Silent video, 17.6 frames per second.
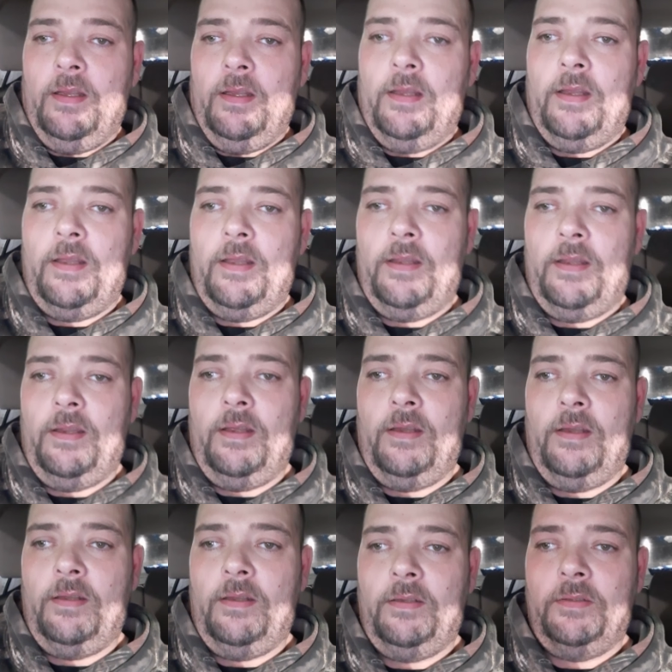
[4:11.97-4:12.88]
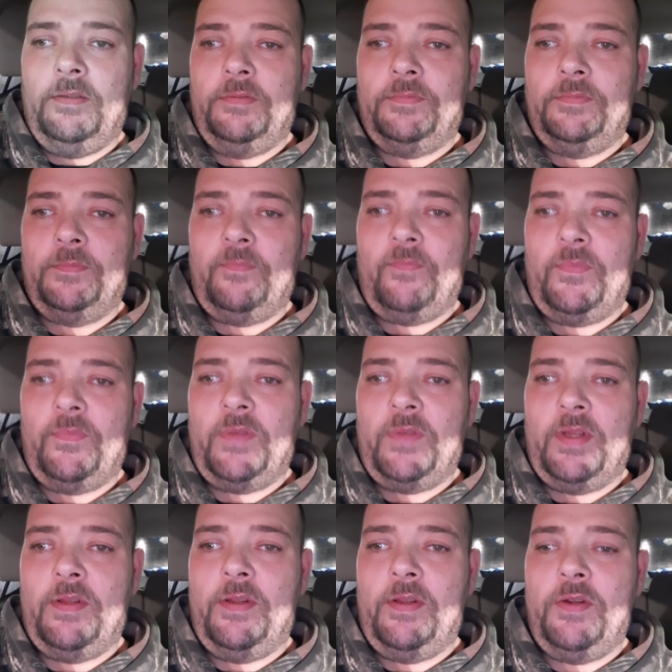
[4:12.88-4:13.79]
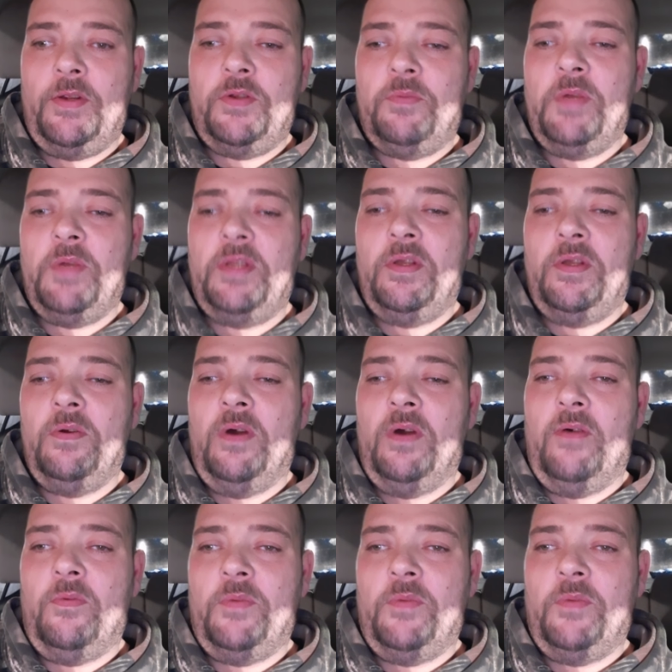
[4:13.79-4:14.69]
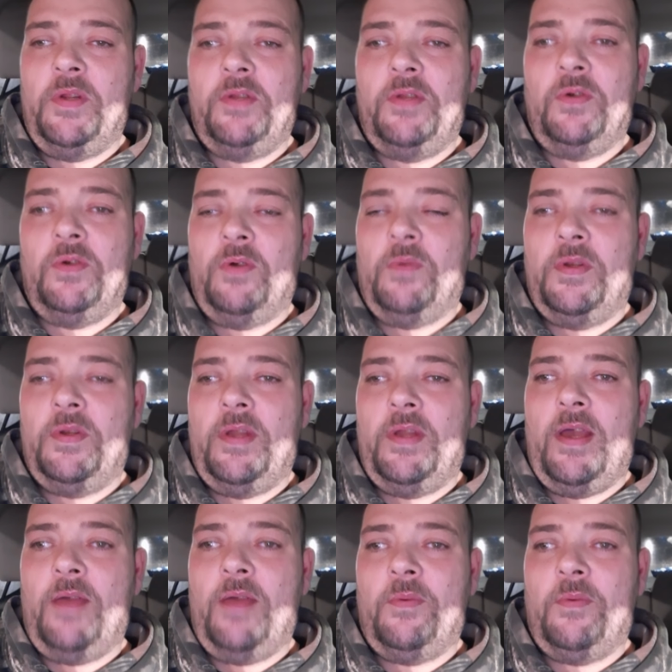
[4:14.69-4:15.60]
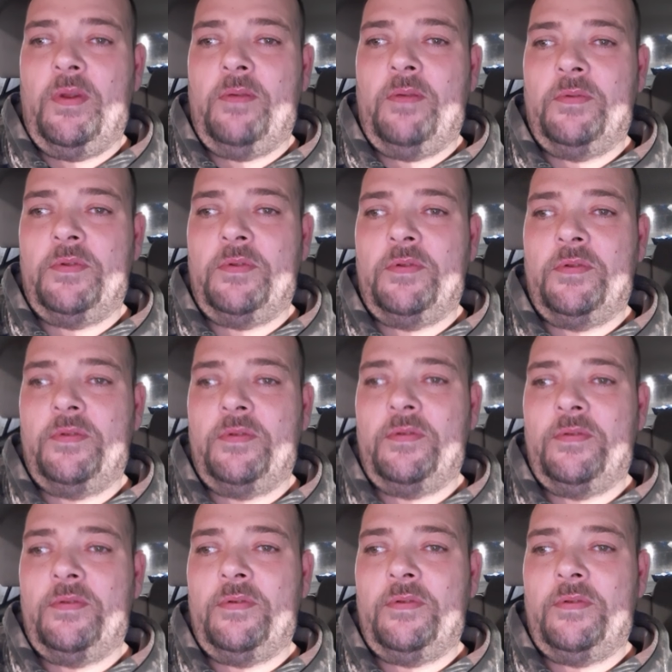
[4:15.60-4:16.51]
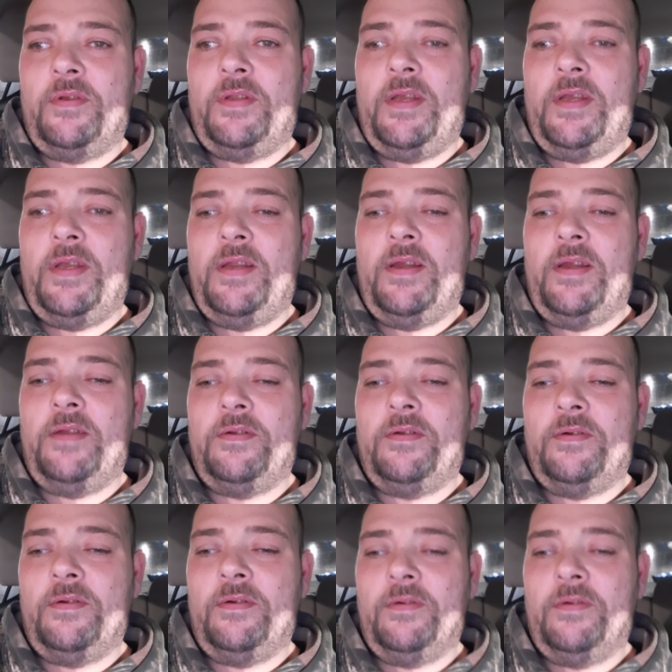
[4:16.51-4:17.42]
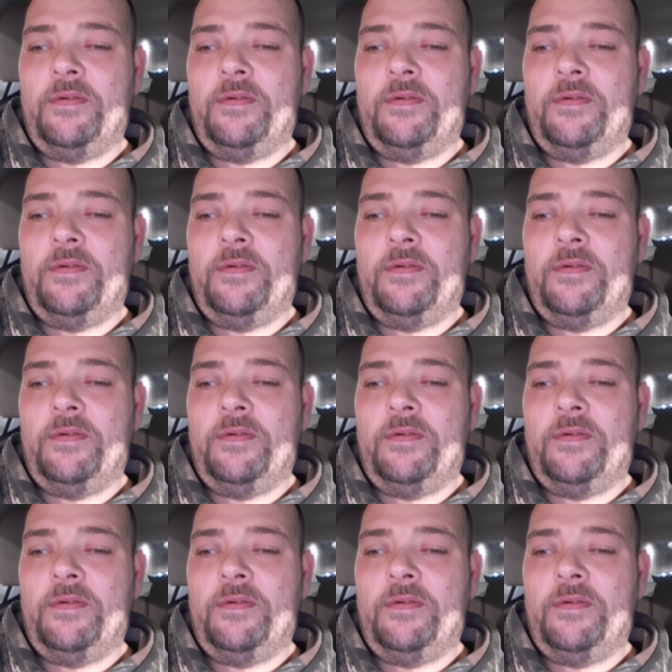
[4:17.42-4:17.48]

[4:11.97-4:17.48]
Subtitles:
And there used to be 2 of them, and they tore one down when I was a teenager.